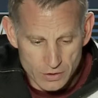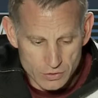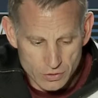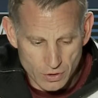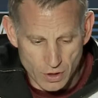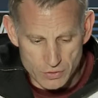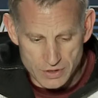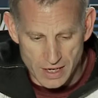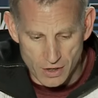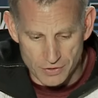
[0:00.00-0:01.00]
as close
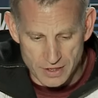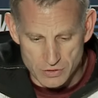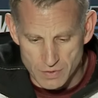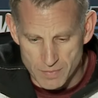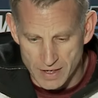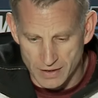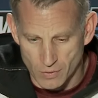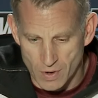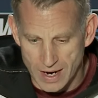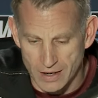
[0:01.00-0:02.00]
to healthy as we've been in a
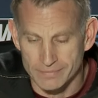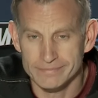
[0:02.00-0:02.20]
while.